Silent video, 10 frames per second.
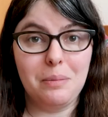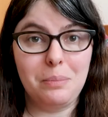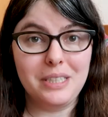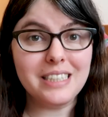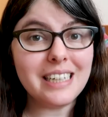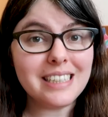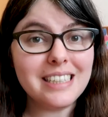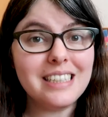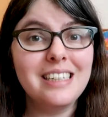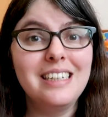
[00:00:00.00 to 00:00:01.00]
Number
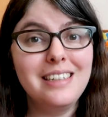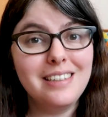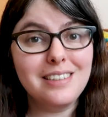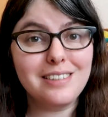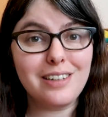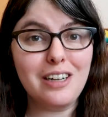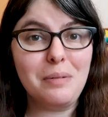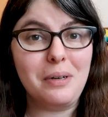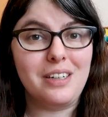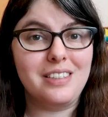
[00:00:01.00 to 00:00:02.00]
six,
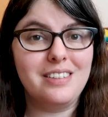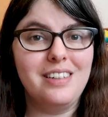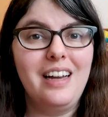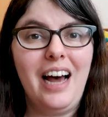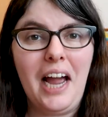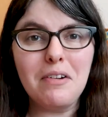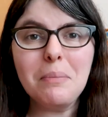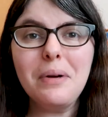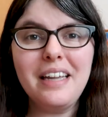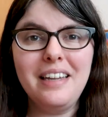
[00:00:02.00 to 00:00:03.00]
Starburst. I
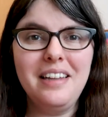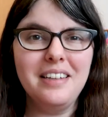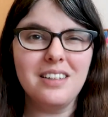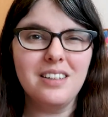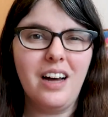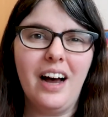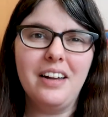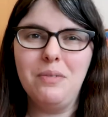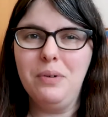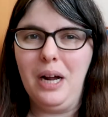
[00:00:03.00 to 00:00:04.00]
remember eating these a
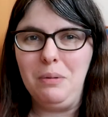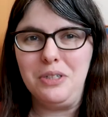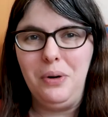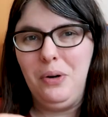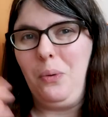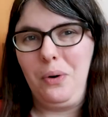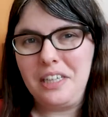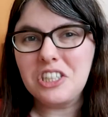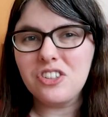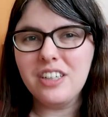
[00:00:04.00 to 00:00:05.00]
lot when I was going to
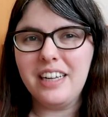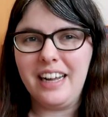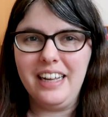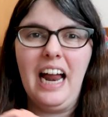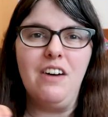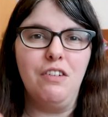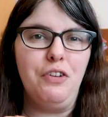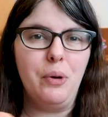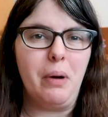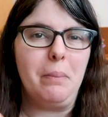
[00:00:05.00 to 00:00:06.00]
orchestra. Like I could have a
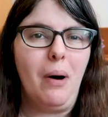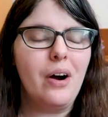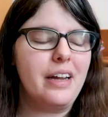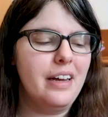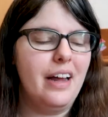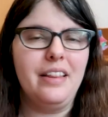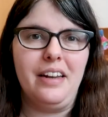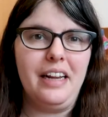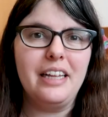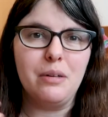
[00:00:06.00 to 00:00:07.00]
few in my pocket and
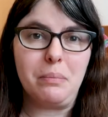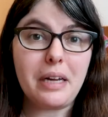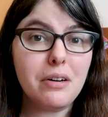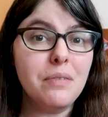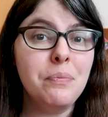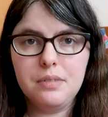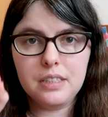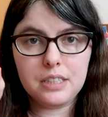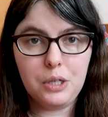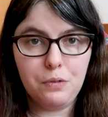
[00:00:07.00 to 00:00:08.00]
then eat them later.
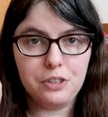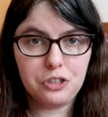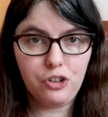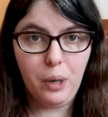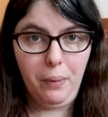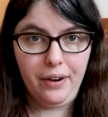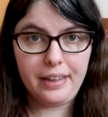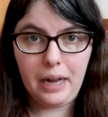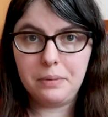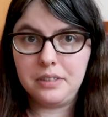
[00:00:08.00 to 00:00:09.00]
So let's go for
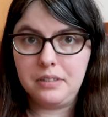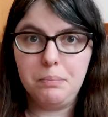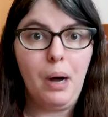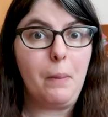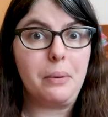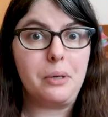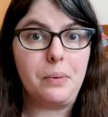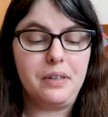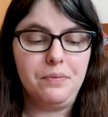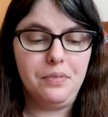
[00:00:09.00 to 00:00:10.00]
strawberry. That was a popular
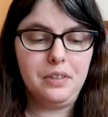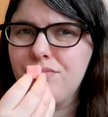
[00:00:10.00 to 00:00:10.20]
one.